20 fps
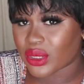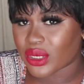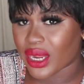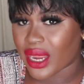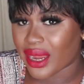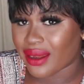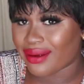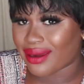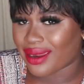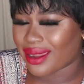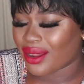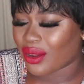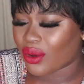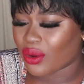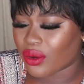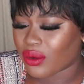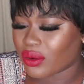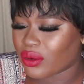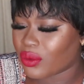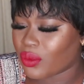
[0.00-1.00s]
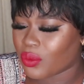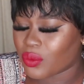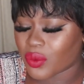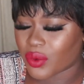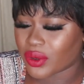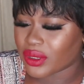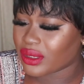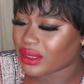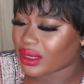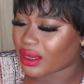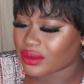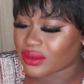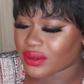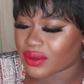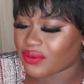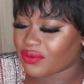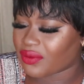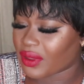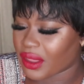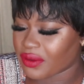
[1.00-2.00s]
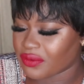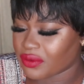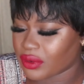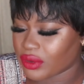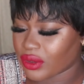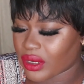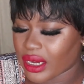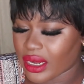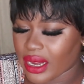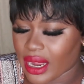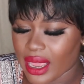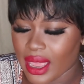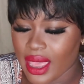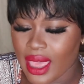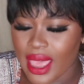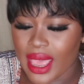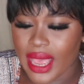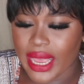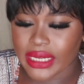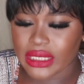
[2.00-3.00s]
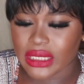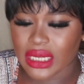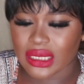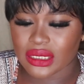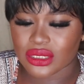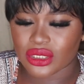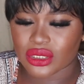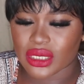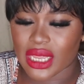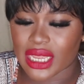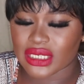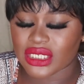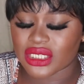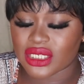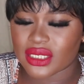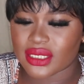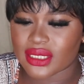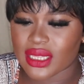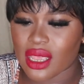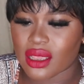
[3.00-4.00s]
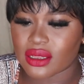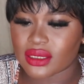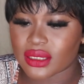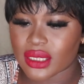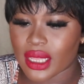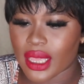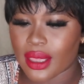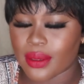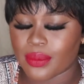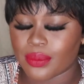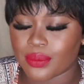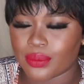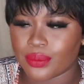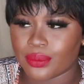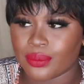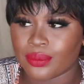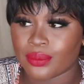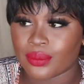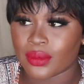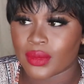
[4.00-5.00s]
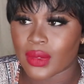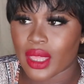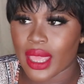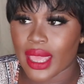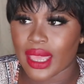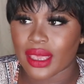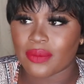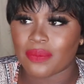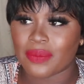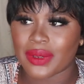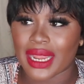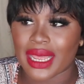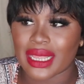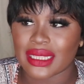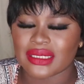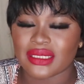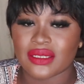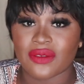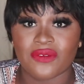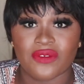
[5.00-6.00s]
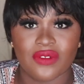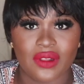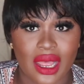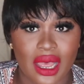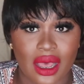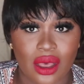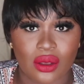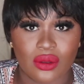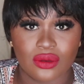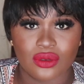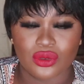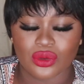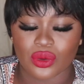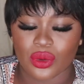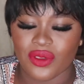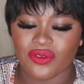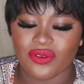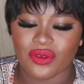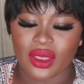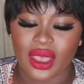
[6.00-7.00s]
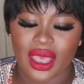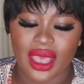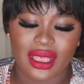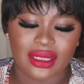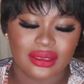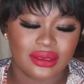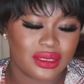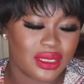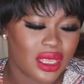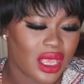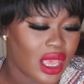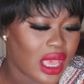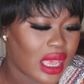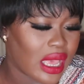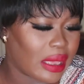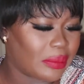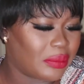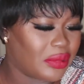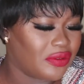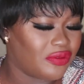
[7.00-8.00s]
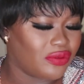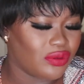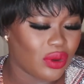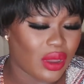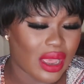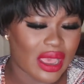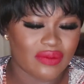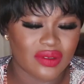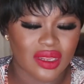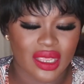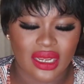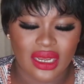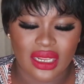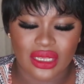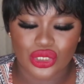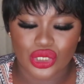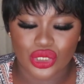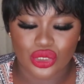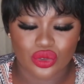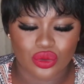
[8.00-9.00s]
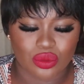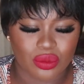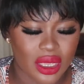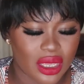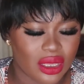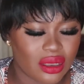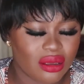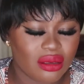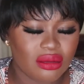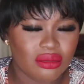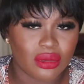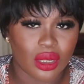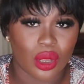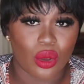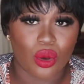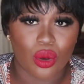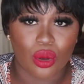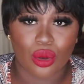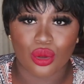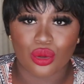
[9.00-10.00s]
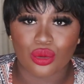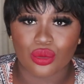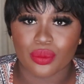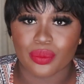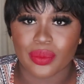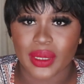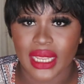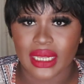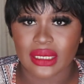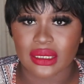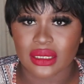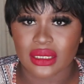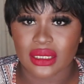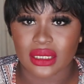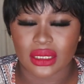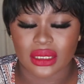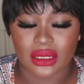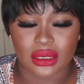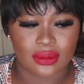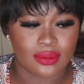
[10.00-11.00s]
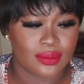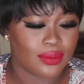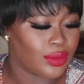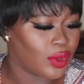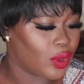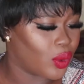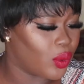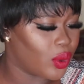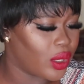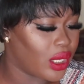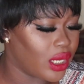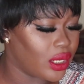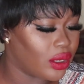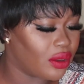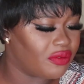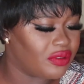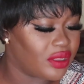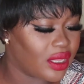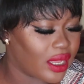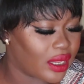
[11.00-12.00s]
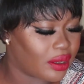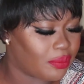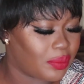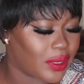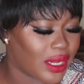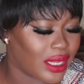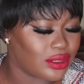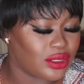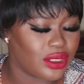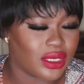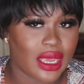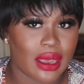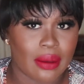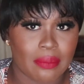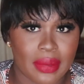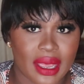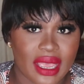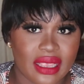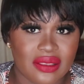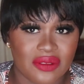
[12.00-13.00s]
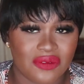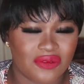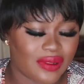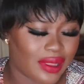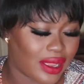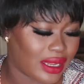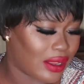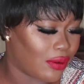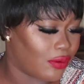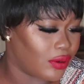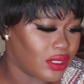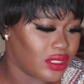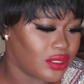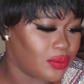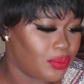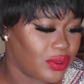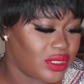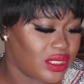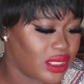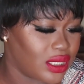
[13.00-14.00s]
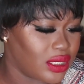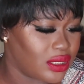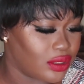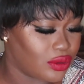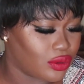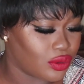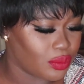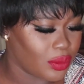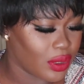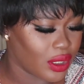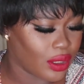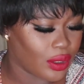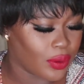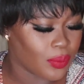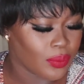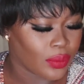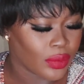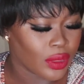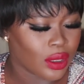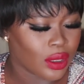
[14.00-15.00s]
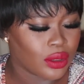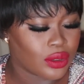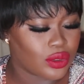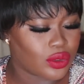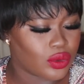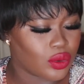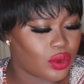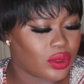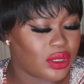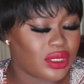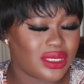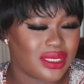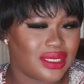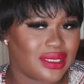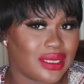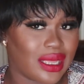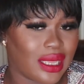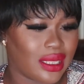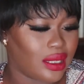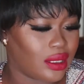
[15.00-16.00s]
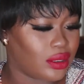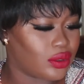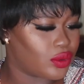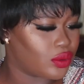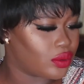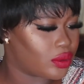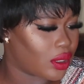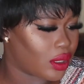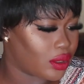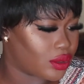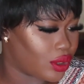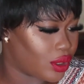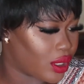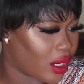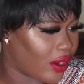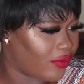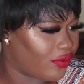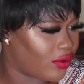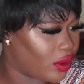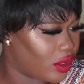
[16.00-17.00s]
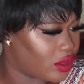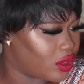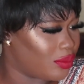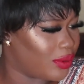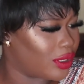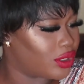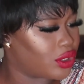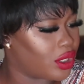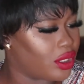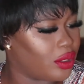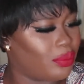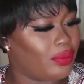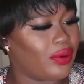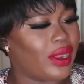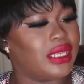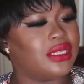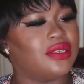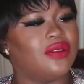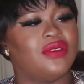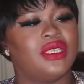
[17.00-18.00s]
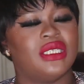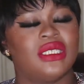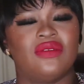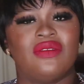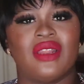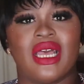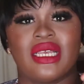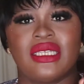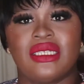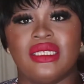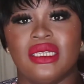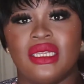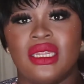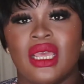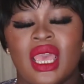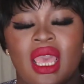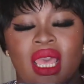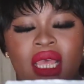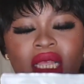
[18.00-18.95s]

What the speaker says: naira or 1500 naira. And she sells eggplant flour also. If you don't have the energy to make the whole blending cooking of the eggplant, you can buy the flour. That one is pretty easy to make. So this is, I think, 2000 naira. I forgot to mention the price of this flaxseed.